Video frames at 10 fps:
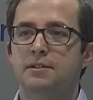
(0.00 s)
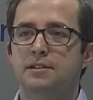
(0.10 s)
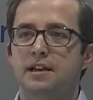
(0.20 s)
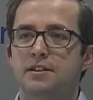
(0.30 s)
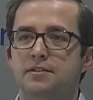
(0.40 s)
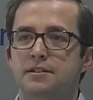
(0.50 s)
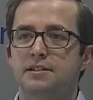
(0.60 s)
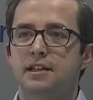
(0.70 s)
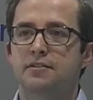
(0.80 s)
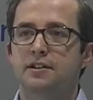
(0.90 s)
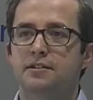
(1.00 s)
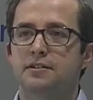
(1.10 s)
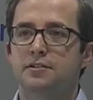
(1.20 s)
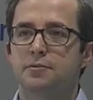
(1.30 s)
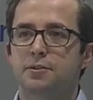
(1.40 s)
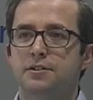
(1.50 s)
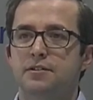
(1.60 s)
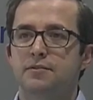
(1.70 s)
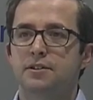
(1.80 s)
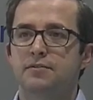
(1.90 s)
start to accelerate the distribution
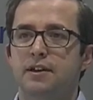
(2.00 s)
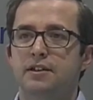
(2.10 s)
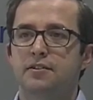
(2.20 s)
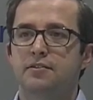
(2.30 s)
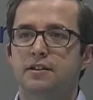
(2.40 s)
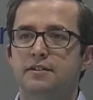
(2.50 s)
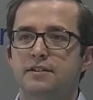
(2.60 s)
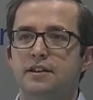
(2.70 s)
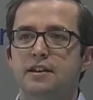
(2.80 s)
of those franking credits.